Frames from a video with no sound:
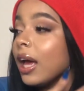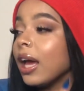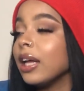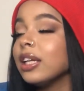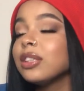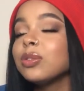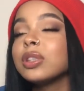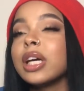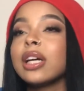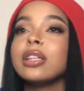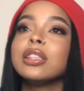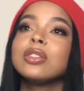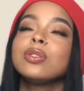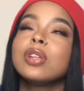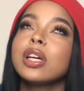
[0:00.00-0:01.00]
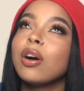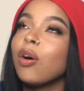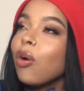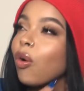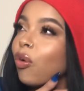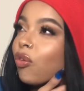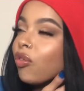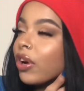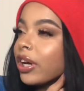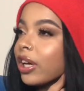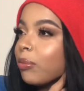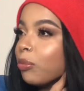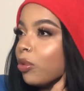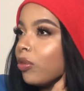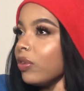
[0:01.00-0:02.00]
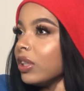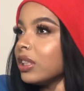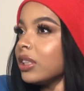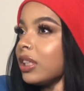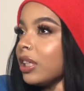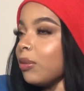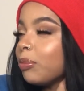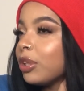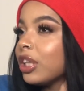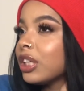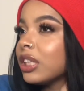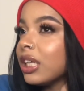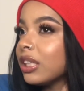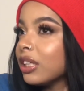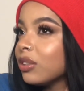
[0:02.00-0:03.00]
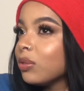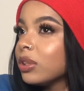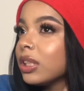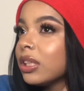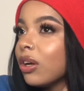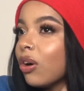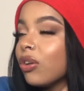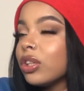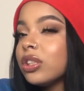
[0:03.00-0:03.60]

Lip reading: And this was like a whole fucking movie scene, bitch. Like, this was a